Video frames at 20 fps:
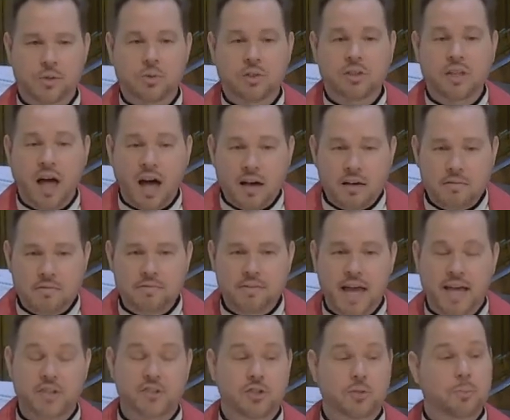to love
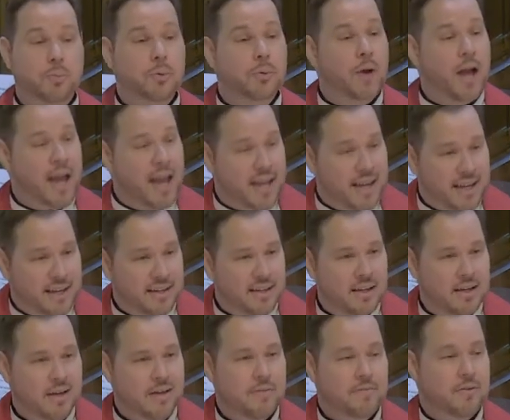and to pray
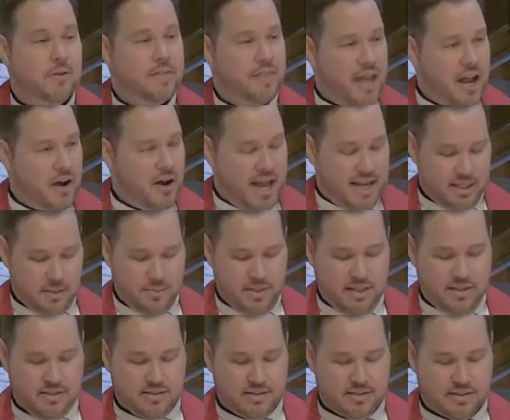for their
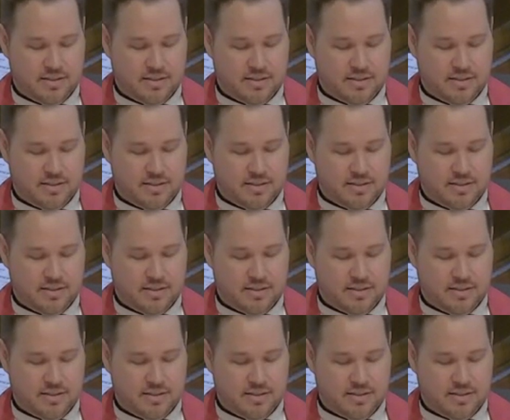enemies.